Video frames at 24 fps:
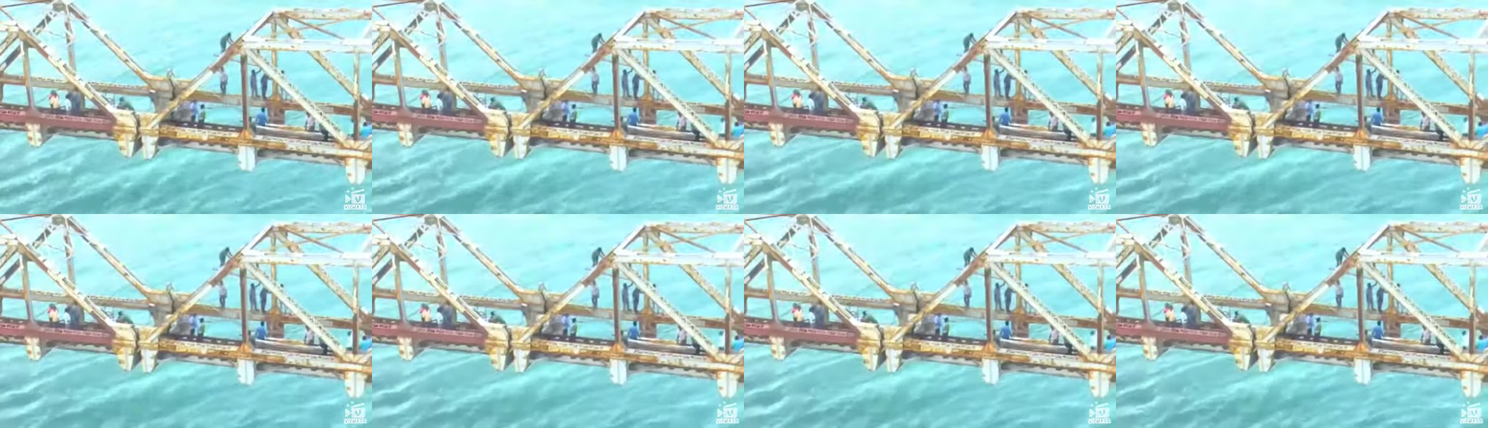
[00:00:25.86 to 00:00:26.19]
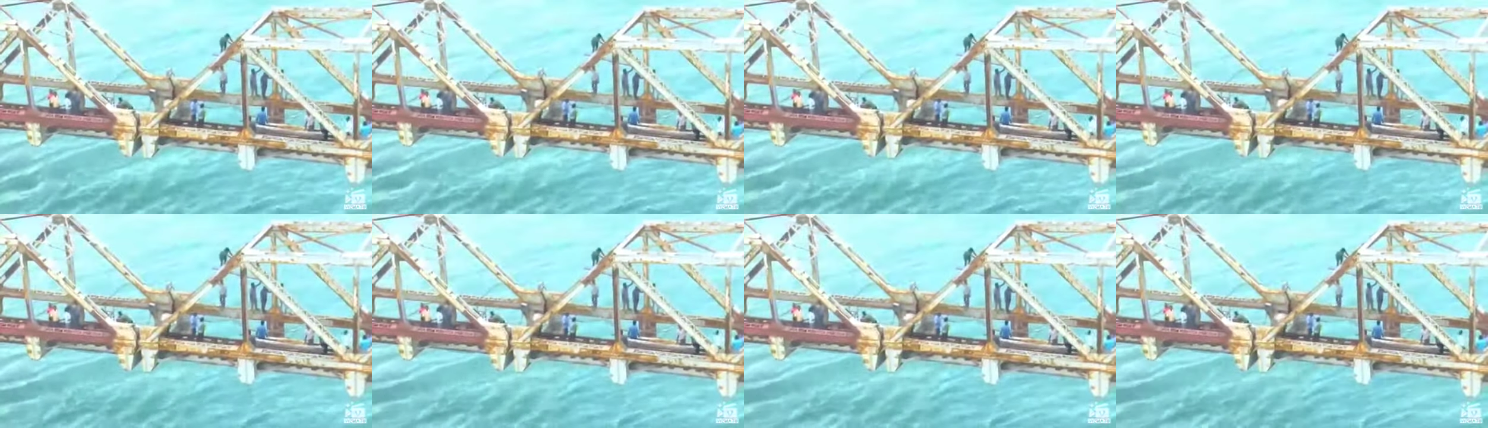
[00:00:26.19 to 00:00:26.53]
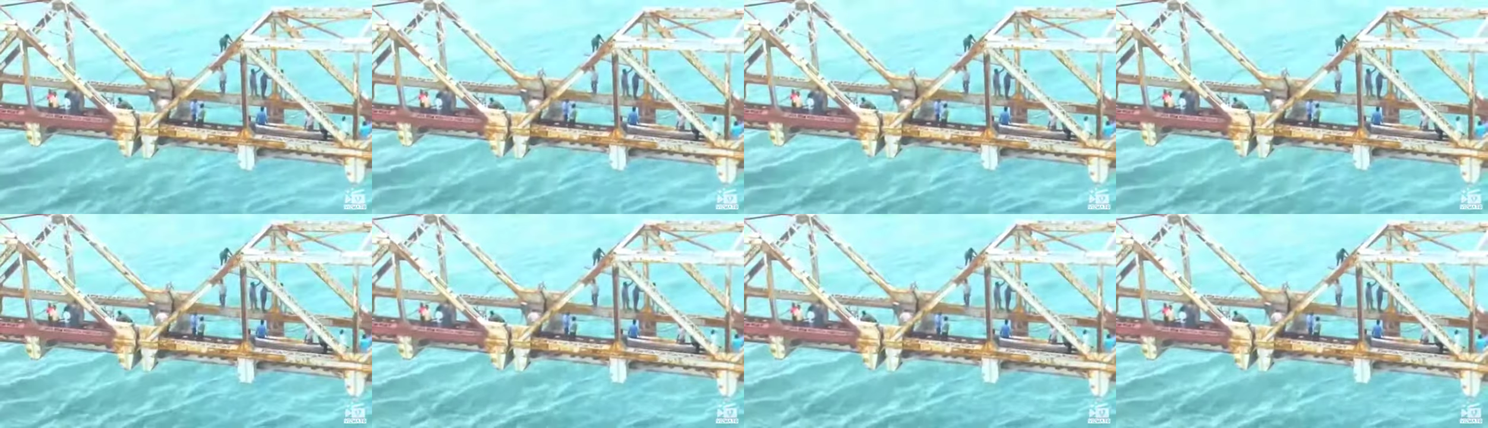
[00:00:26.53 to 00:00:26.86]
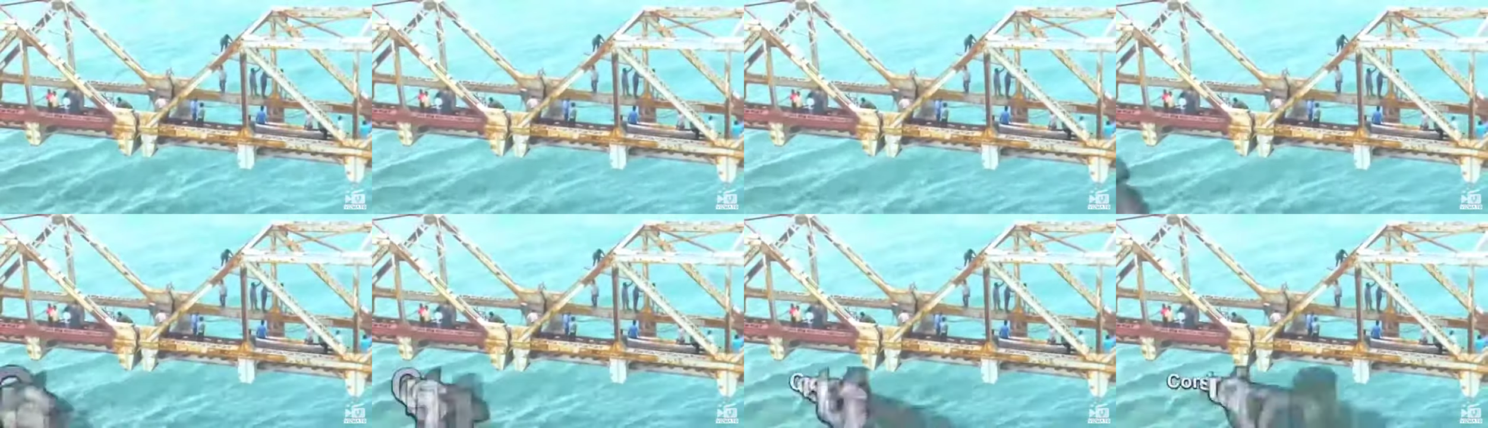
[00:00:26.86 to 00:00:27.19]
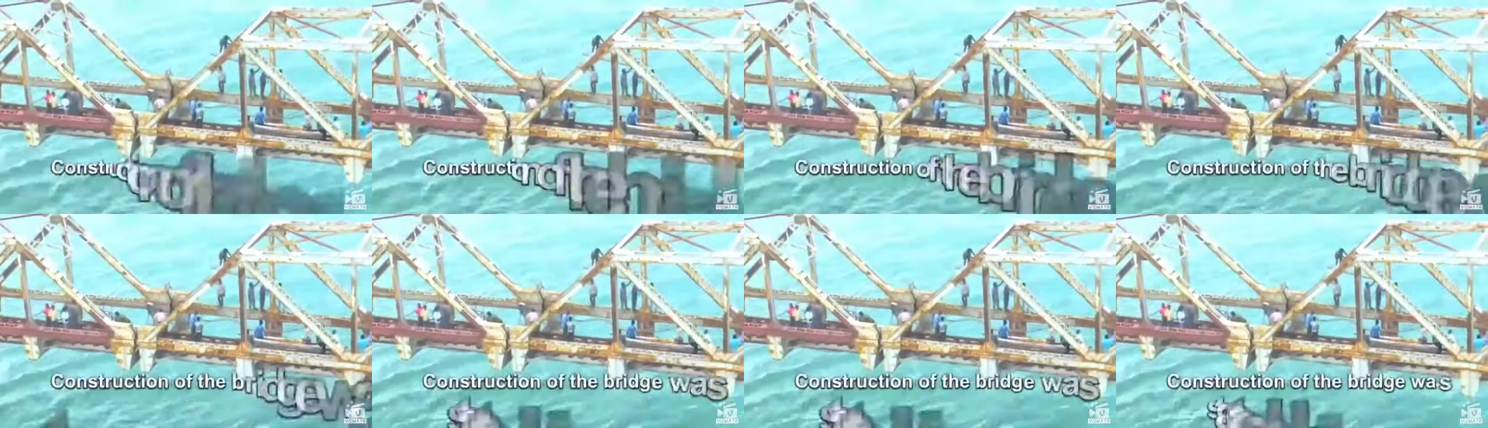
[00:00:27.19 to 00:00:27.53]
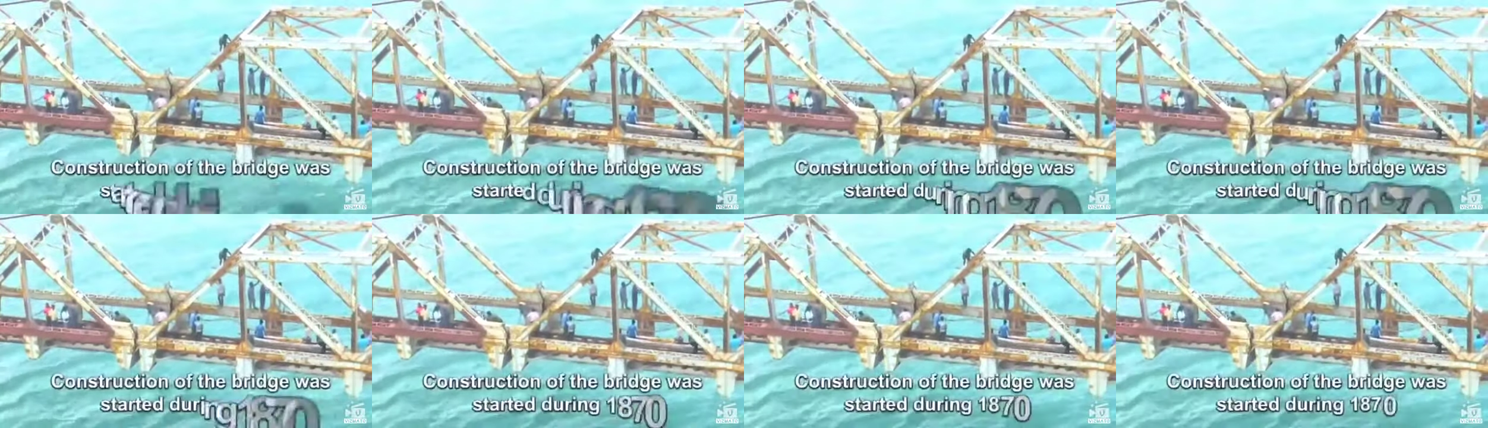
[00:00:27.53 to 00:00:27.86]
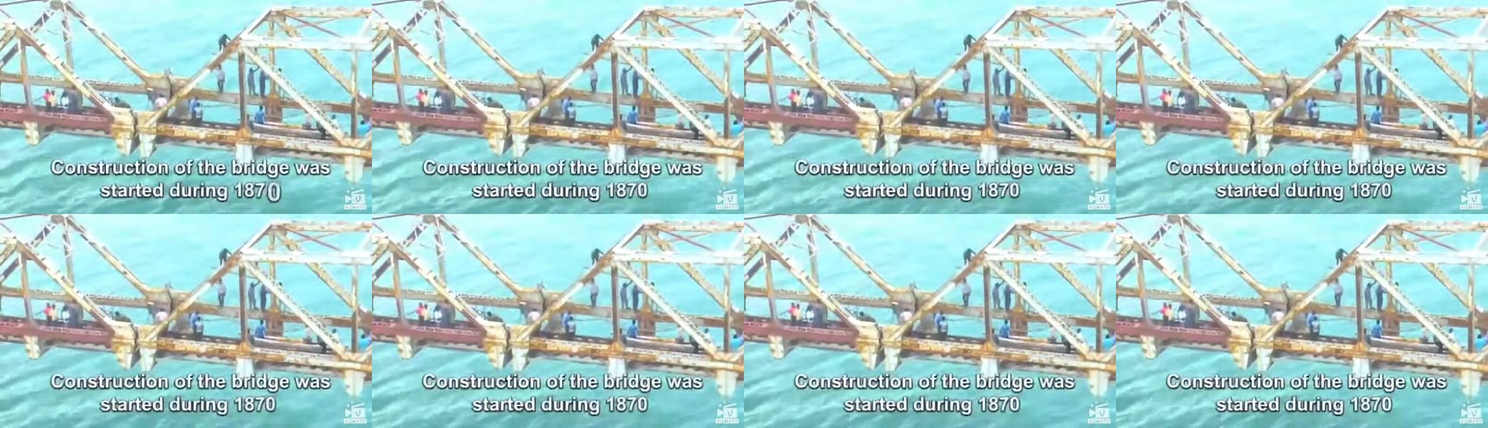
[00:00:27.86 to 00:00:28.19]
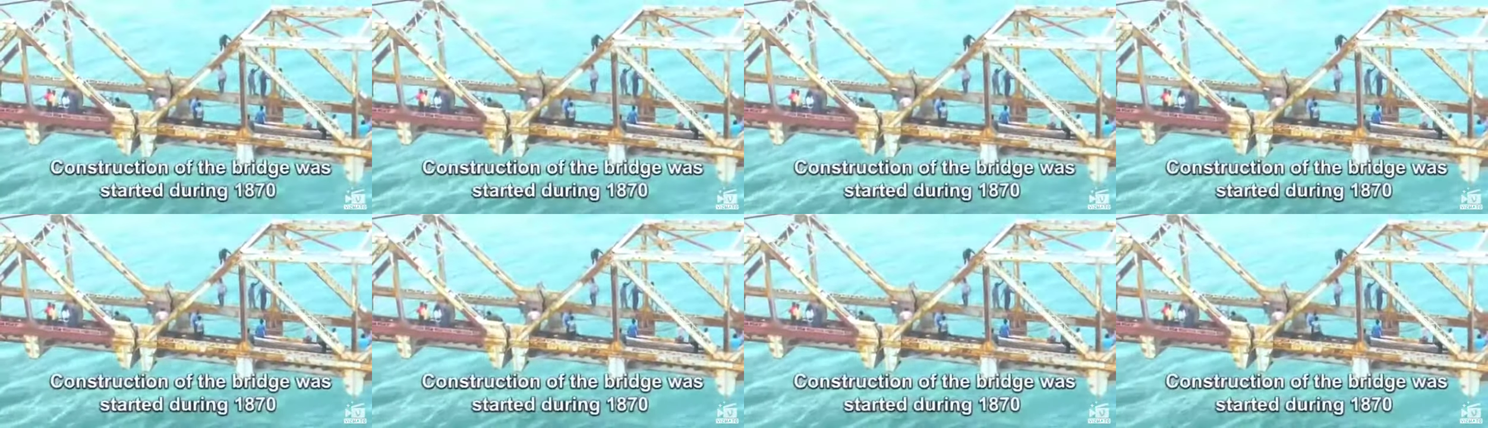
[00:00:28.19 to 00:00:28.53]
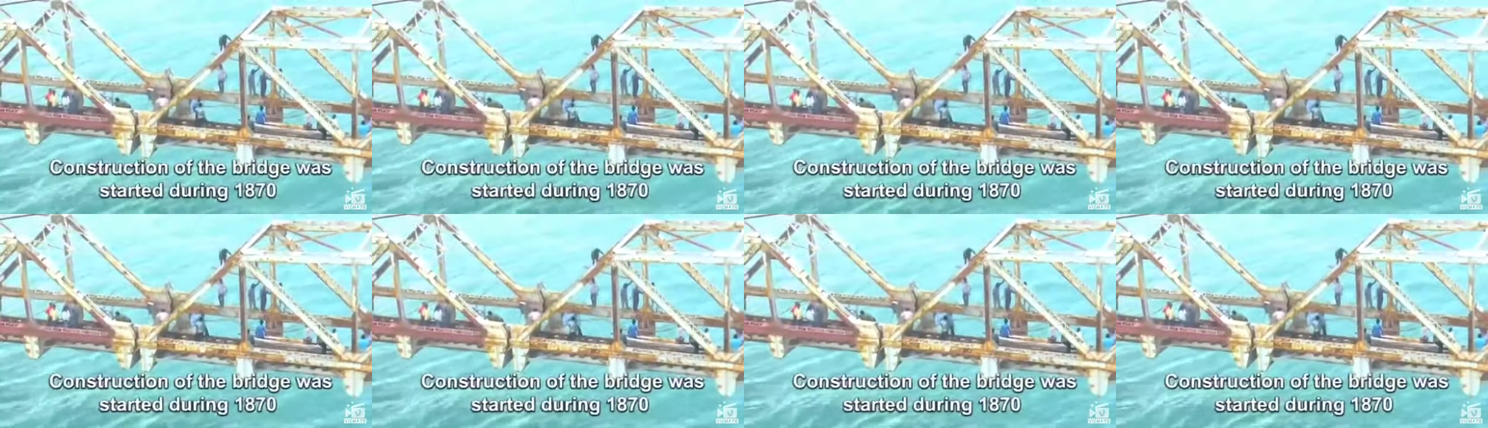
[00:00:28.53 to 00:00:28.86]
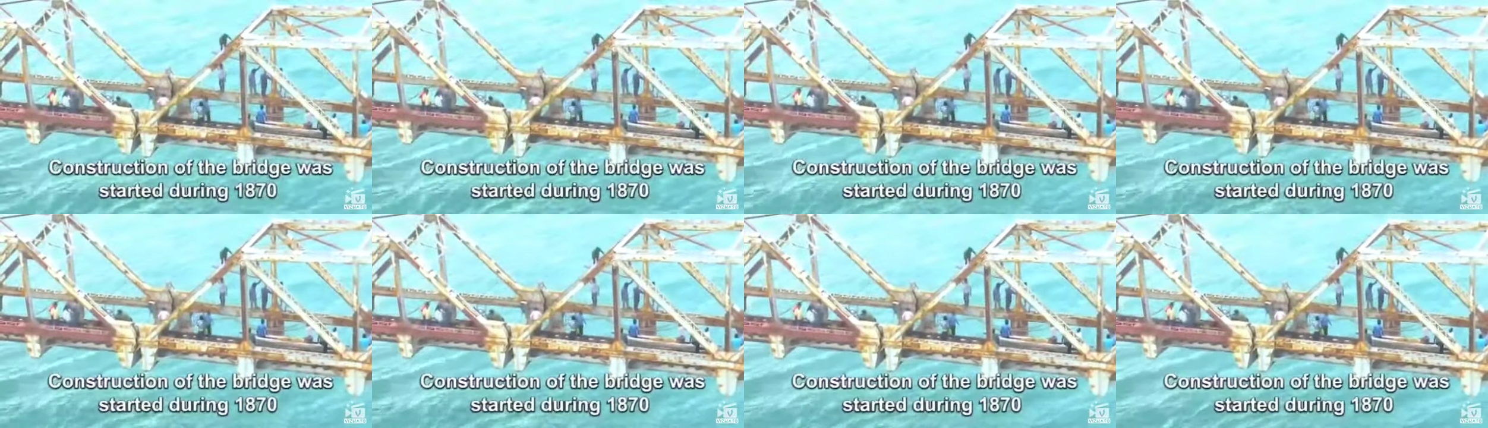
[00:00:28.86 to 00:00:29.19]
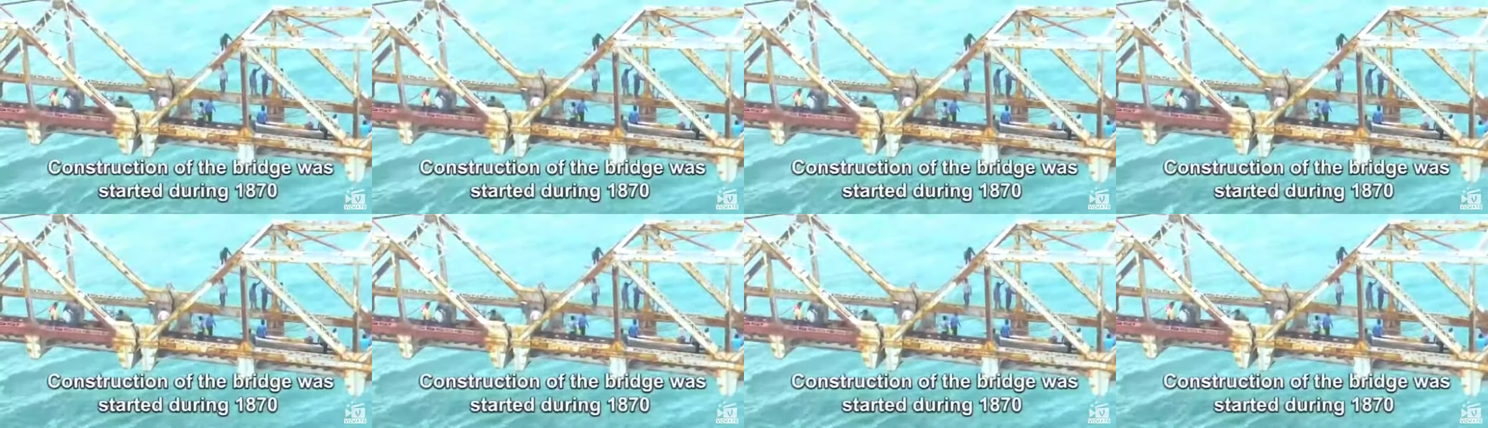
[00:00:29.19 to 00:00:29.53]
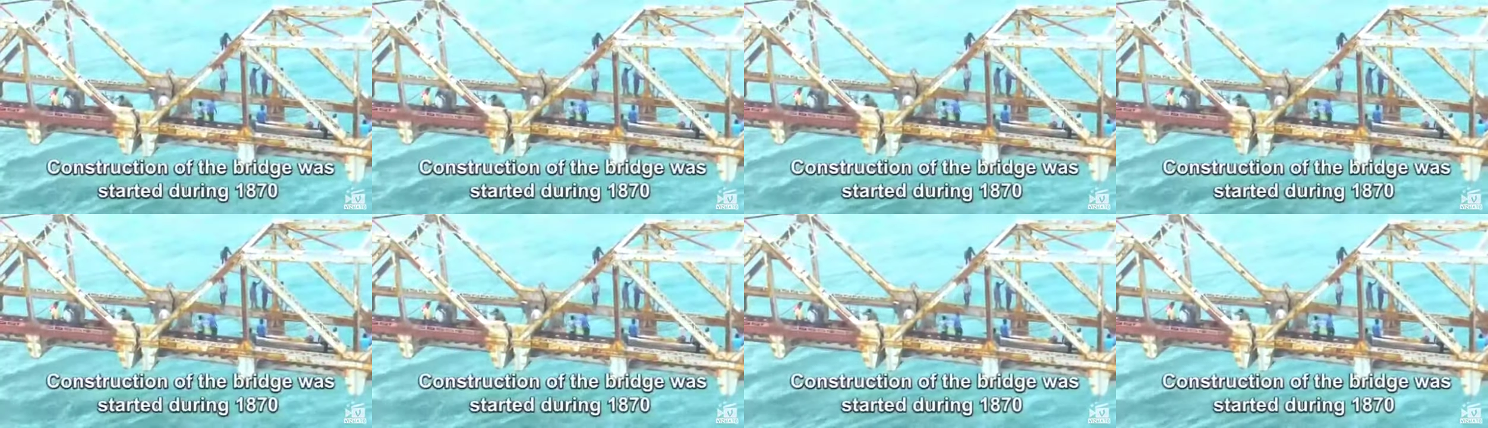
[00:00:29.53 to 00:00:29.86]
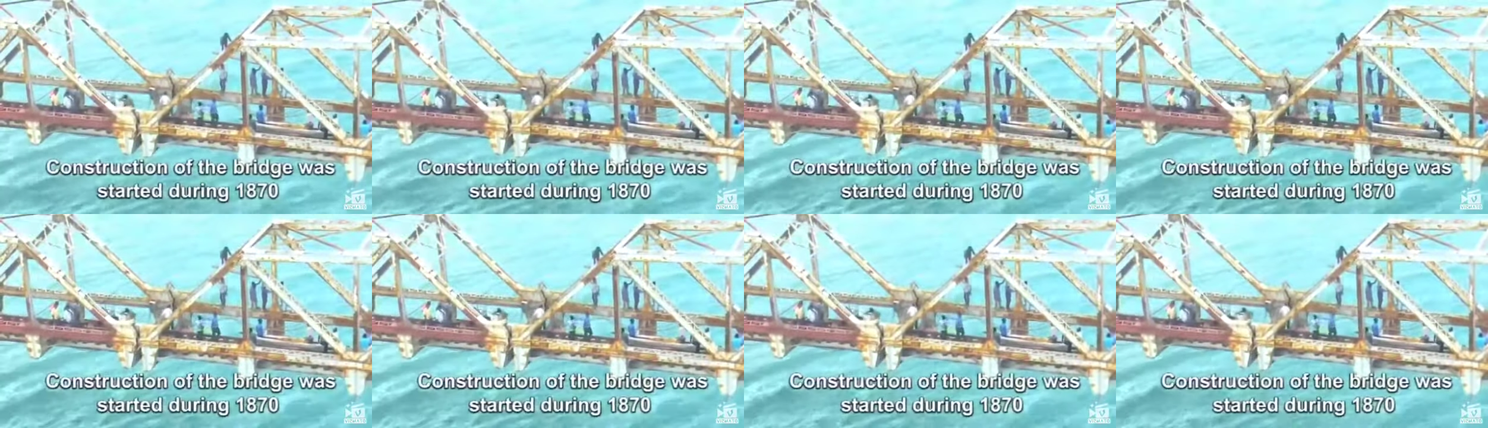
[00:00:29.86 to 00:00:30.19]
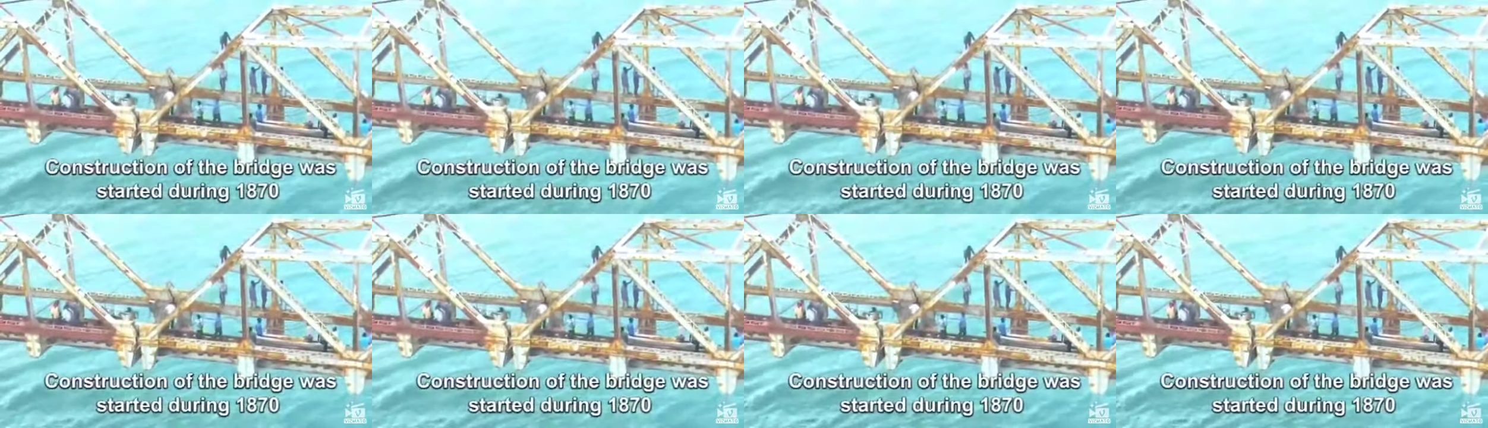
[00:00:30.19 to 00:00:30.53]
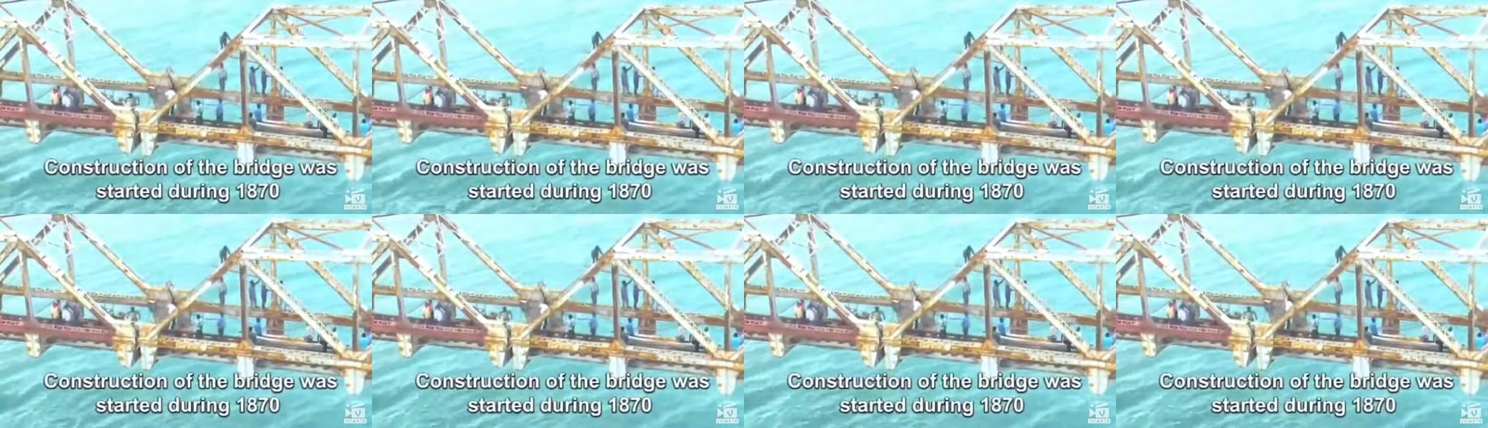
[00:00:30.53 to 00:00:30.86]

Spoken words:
Nobody's mouth can be seen.